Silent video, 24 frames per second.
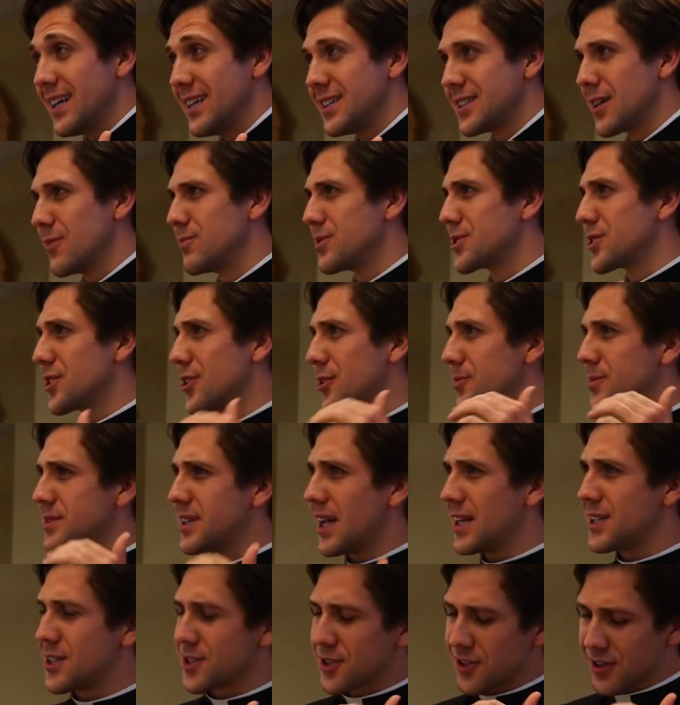some
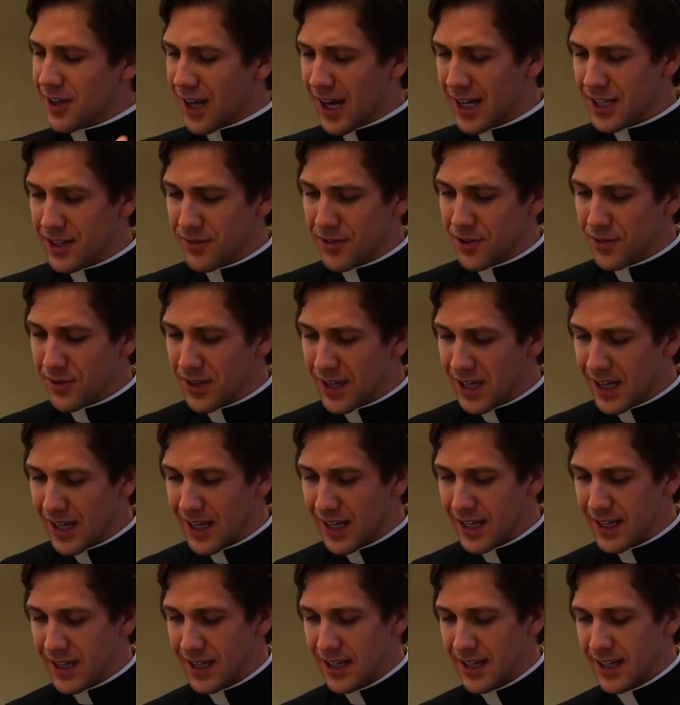circumstances are kind of
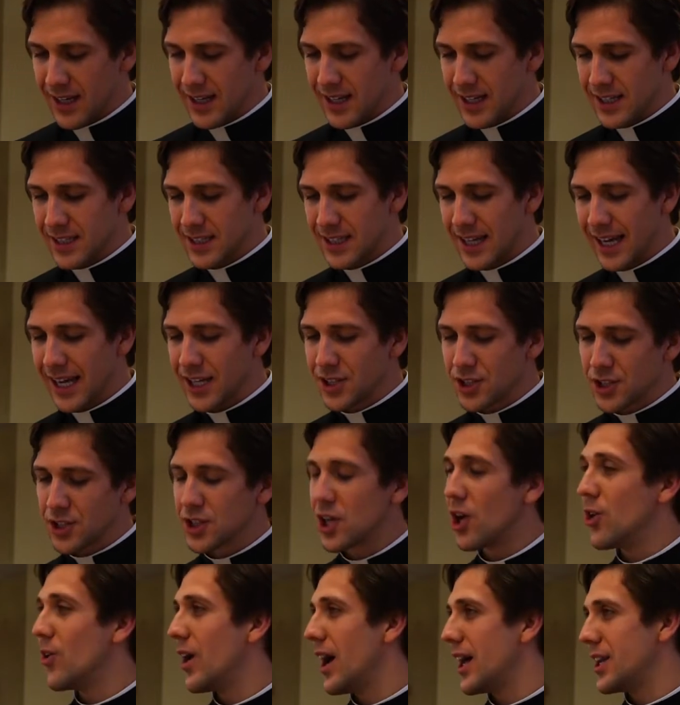unique, they can just
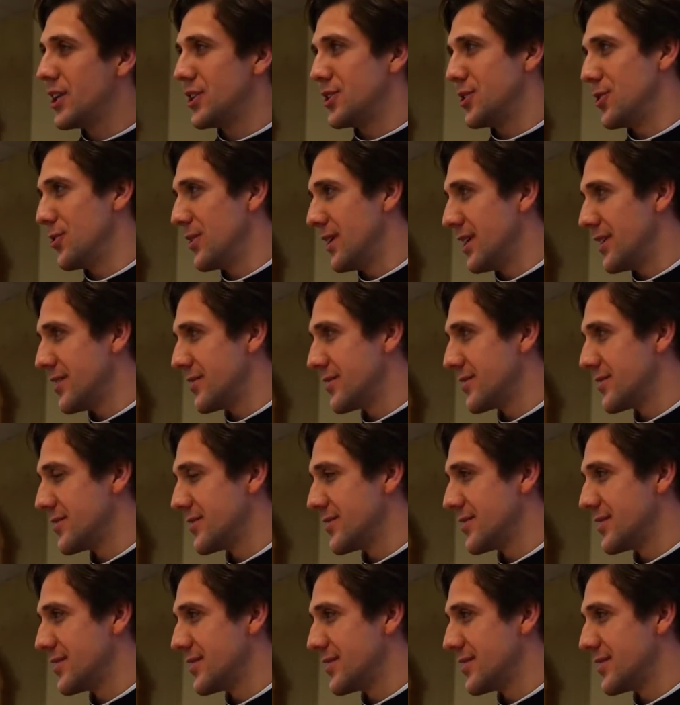go ahead and do it.